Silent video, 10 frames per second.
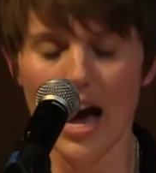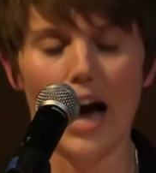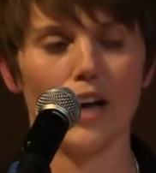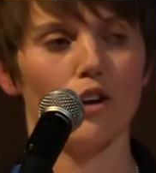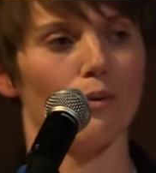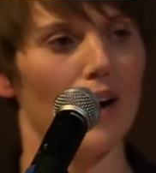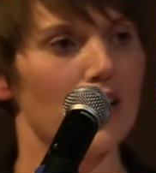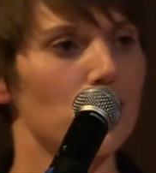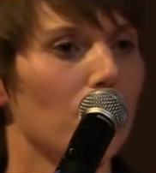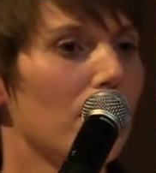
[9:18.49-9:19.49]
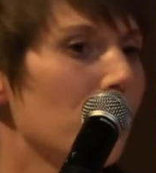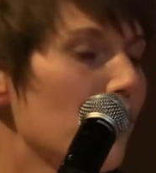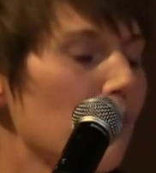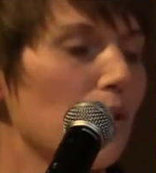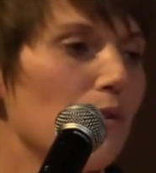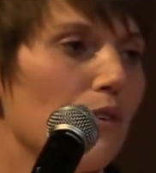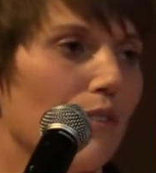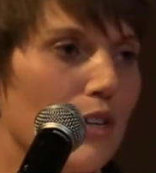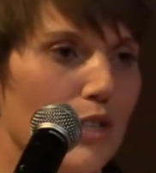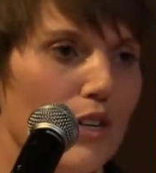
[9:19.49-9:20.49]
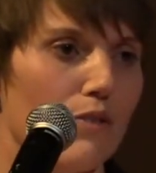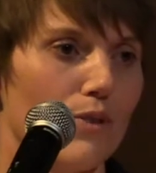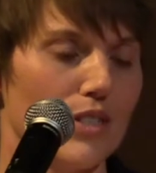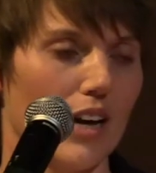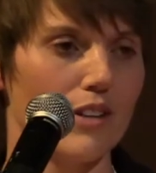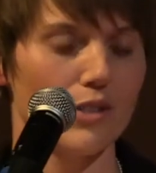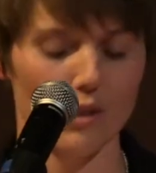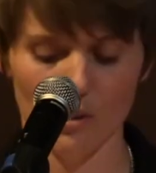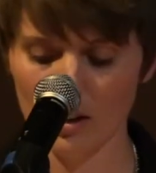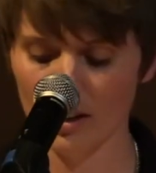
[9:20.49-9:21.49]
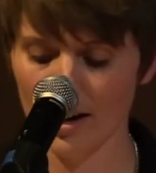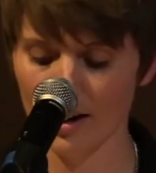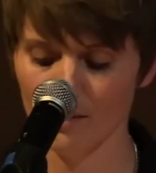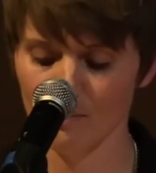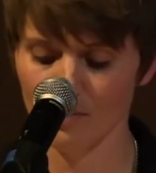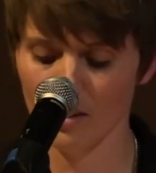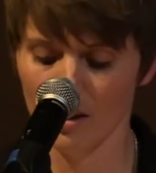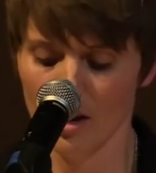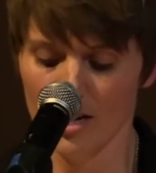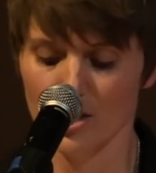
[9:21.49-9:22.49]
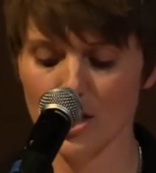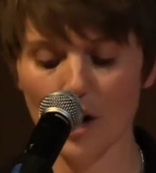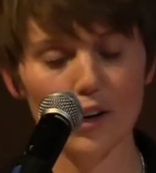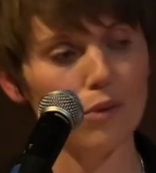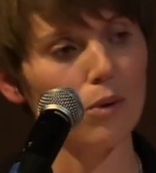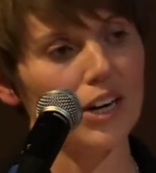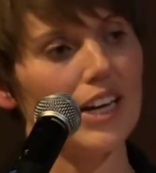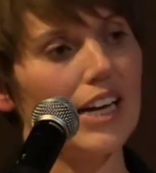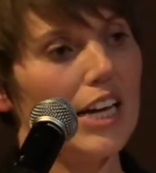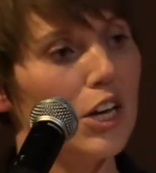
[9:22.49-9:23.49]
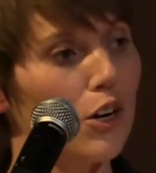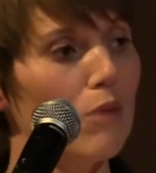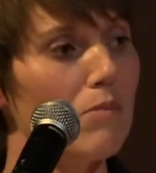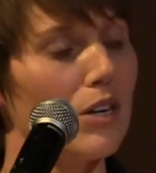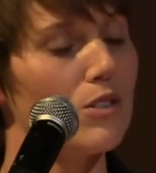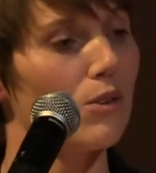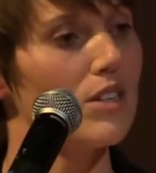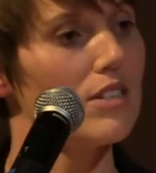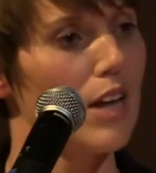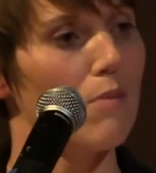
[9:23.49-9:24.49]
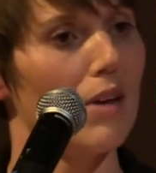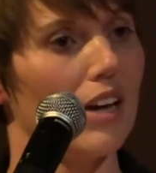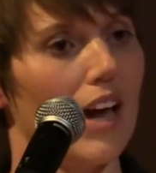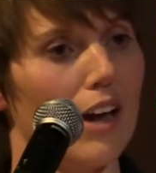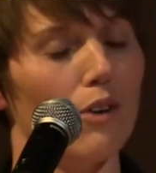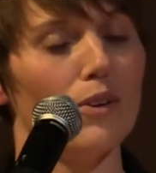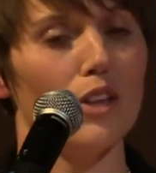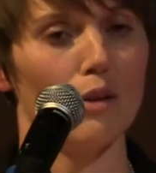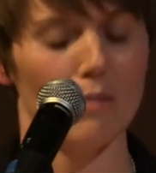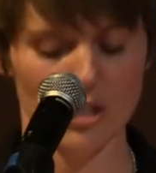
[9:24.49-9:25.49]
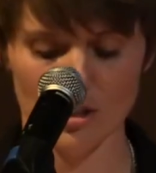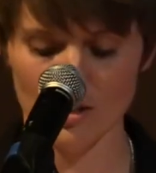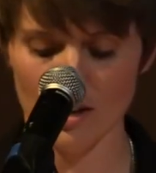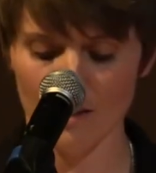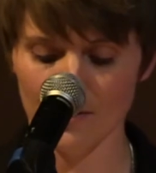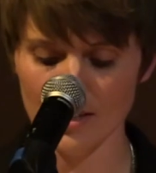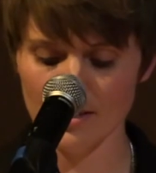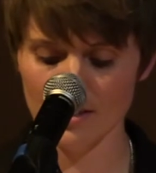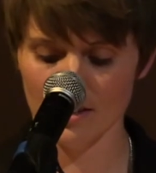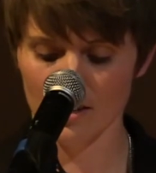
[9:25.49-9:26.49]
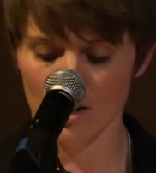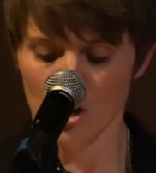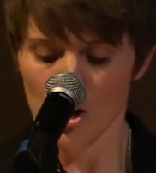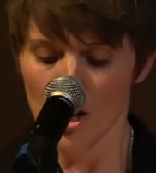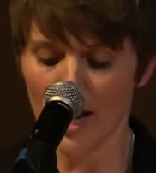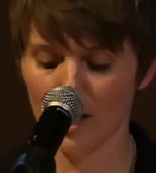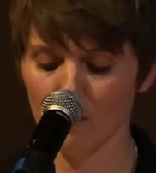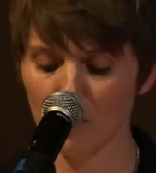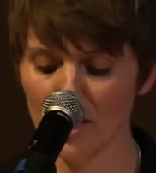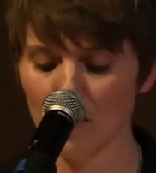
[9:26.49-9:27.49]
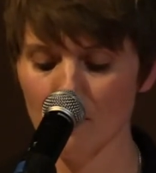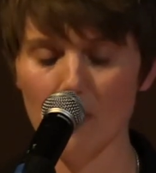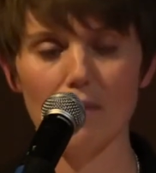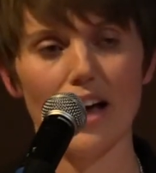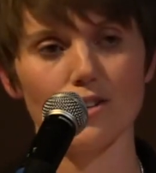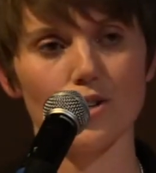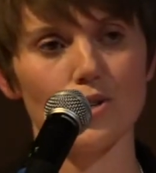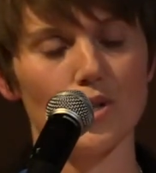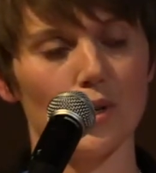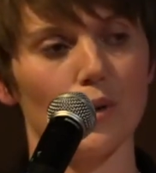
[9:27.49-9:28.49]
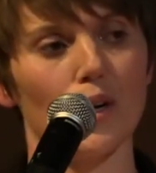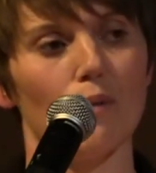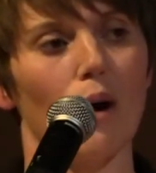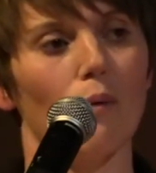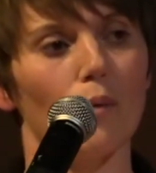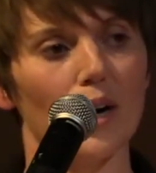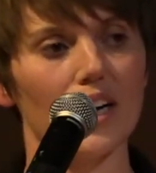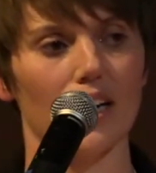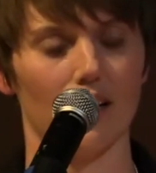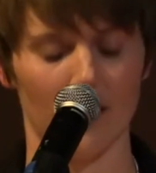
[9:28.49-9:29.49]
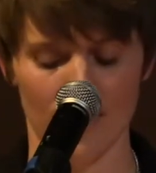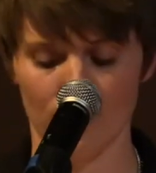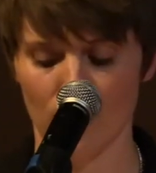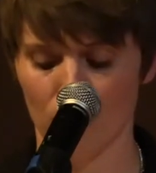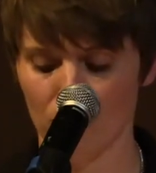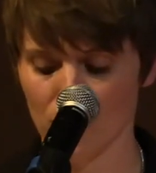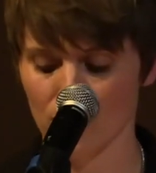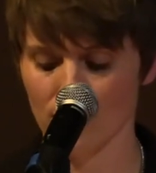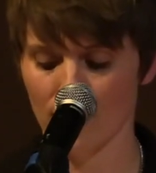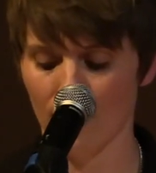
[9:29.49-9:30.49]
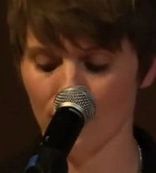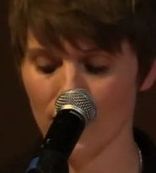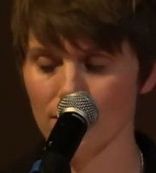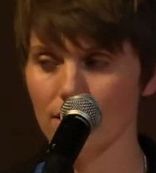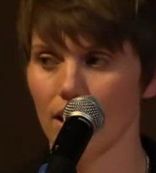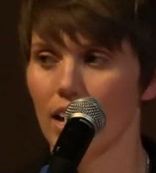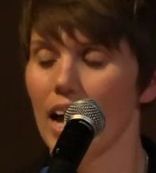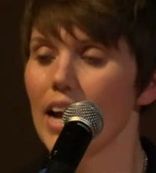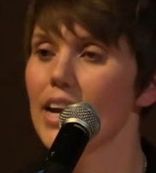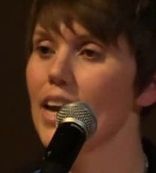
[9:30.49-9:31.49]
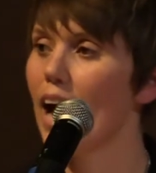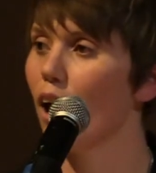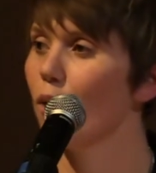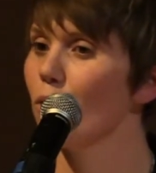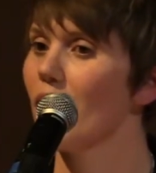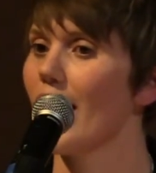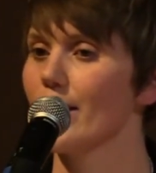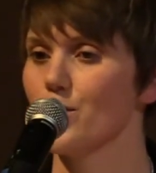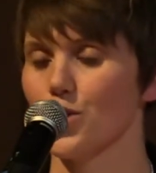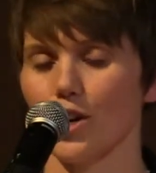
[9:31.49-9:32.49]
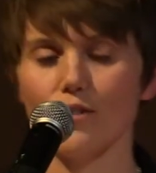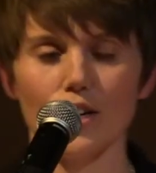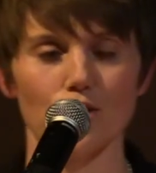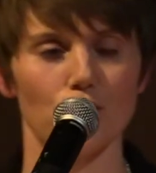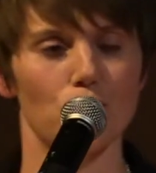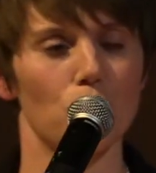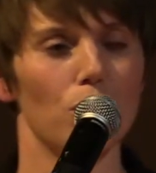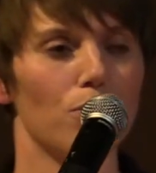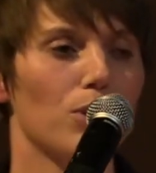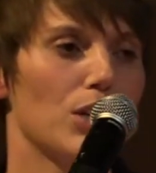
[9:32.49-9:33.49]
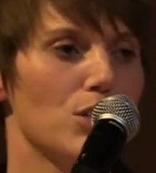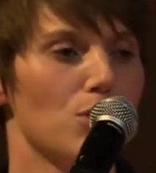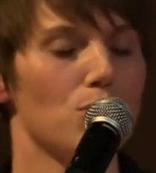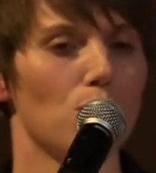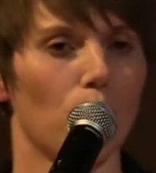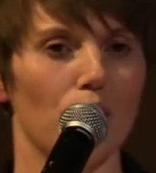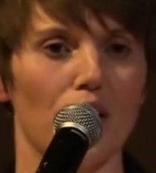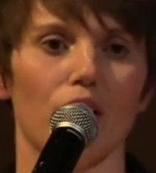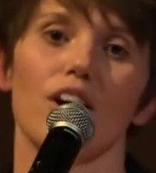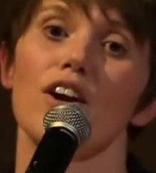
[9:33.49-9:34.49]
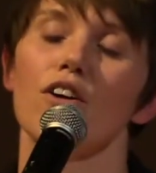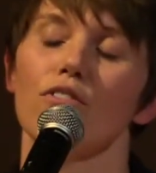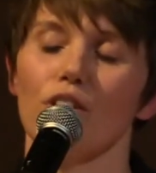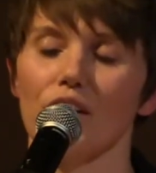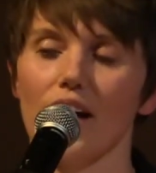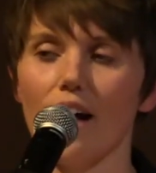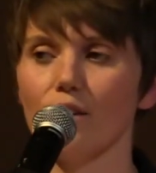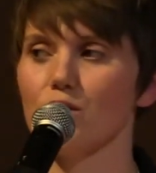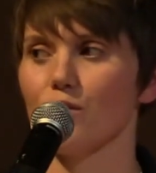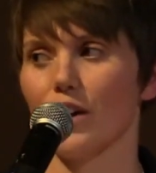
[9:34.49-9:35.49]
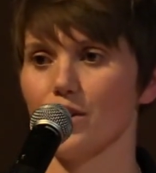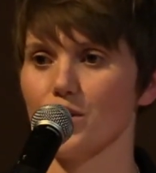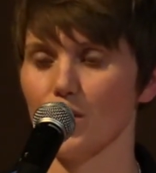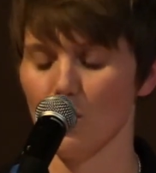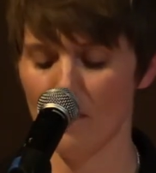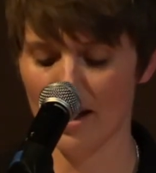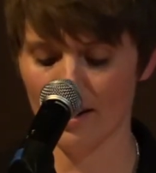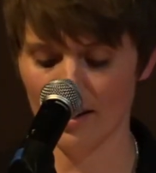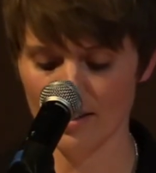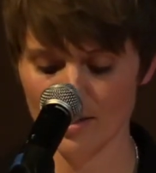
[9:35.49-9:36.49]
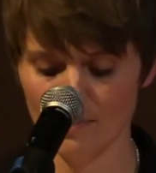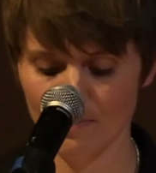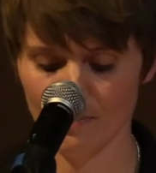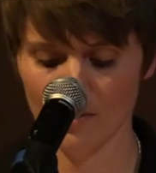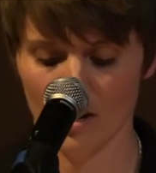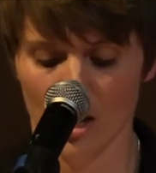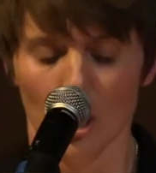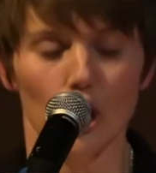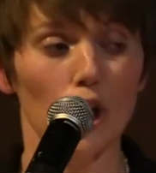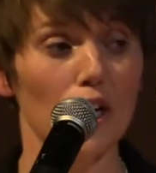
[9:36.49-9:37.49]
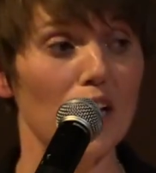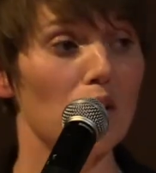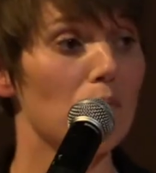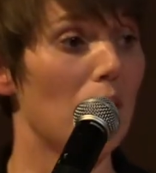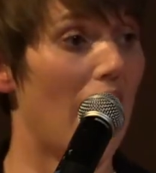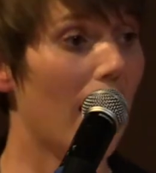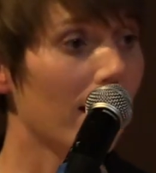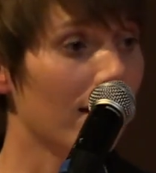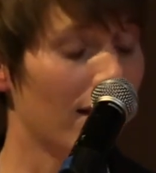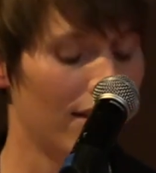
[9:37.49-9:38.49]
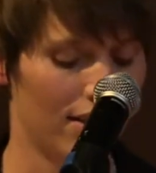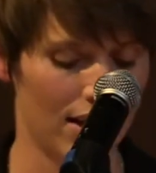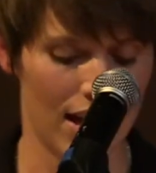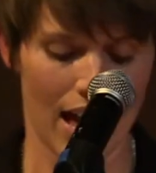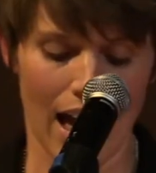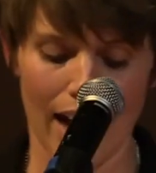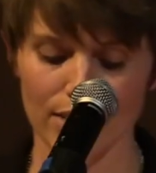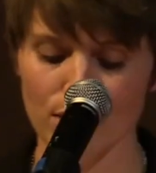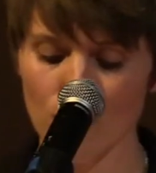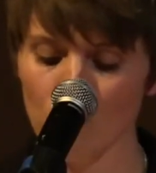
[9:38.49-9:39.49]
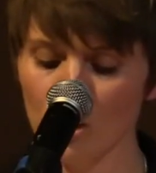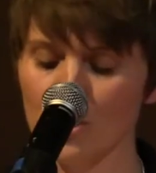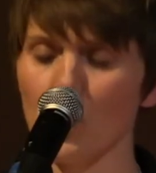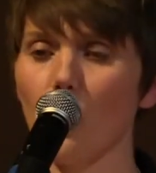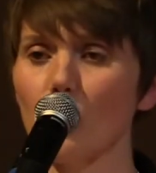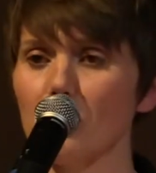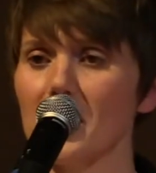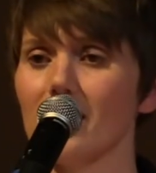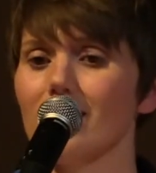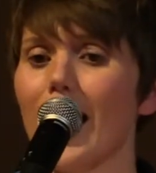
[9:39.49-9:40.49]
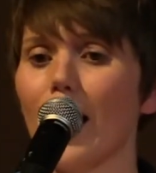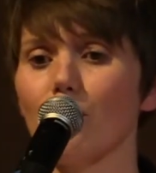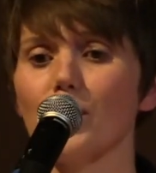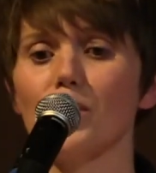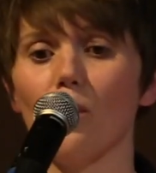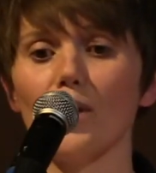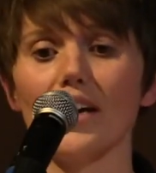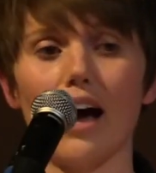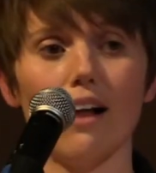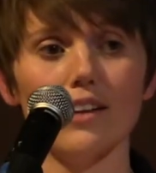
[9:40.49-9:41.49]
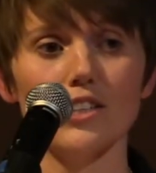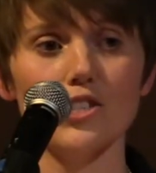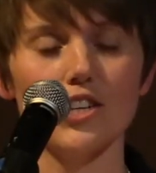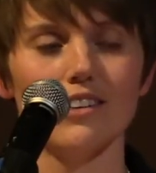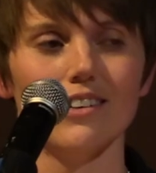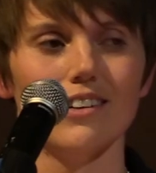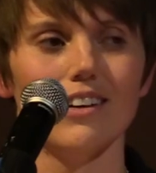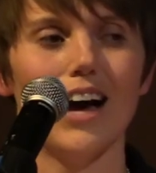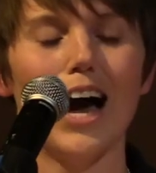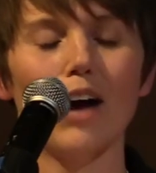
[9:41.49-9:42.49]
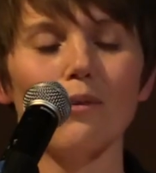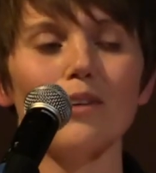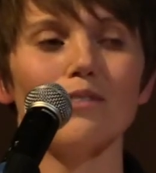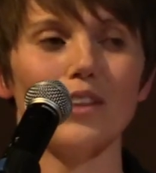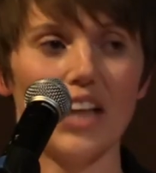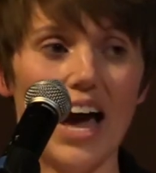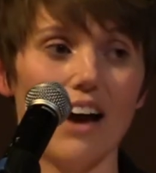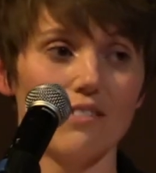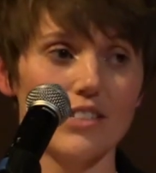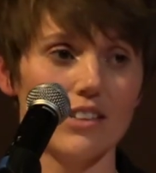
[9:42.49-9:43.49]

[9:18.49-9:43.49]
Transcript: I graduated from the University of Wisconsin-Eau Claire, started working here at Minnesota State Mankato in the admissions office, and completed my master's degree while working in the admissions office. Now I serve as the student relations coordinator for the College of Arts and Humanities. Looking back, had someone told me I would go to college, I would have laughed.